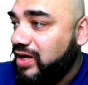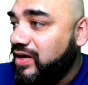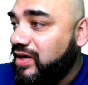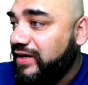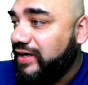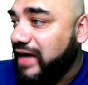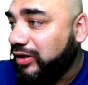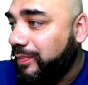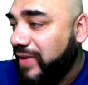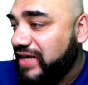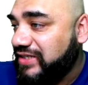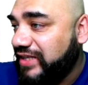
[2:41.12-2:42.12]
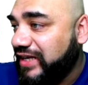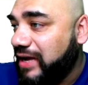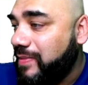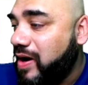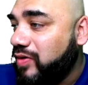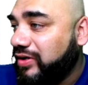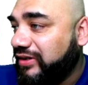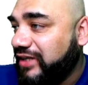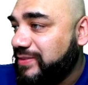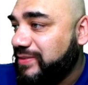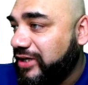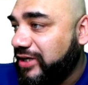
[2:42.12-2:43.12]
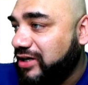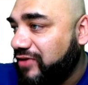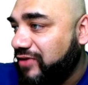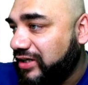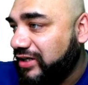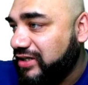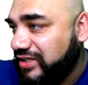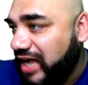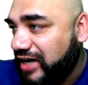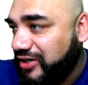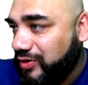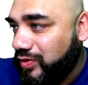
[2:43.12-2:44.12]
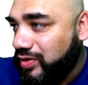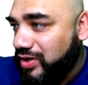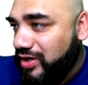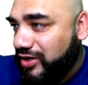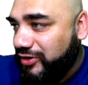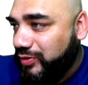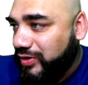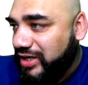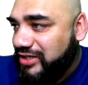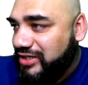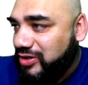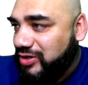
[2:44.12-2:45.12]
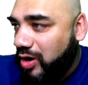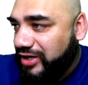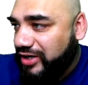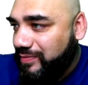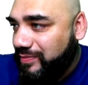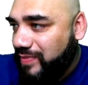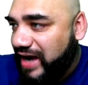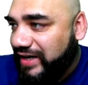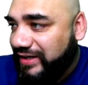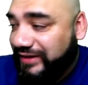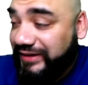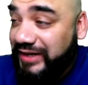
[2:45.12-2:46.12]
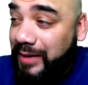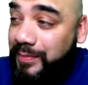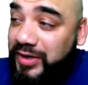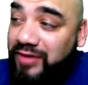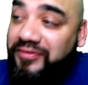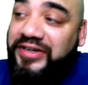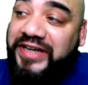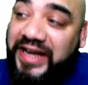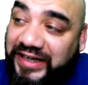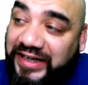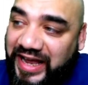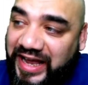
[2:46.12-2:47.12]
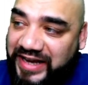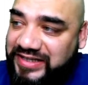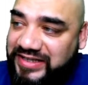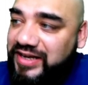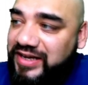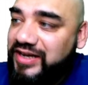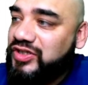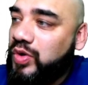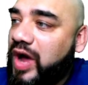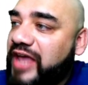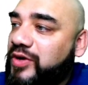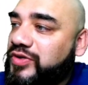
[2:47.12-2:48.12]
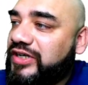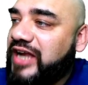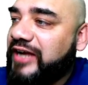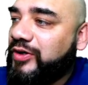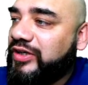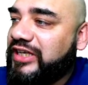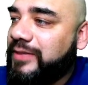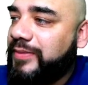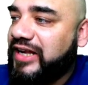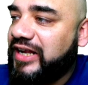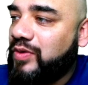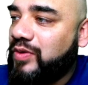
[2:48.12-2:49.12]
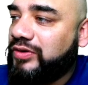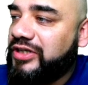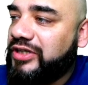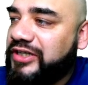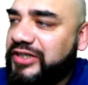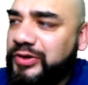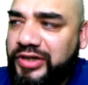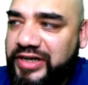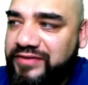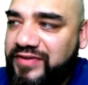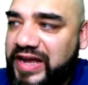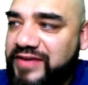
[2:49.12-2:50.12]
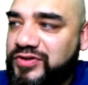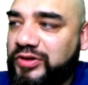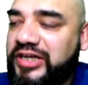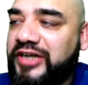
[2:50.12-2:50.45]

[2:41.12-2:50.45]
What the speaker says: Now the best thing about this particular filter is that you can sort it by number of daily likes. So I usually like to keep it around 30 to 35 so that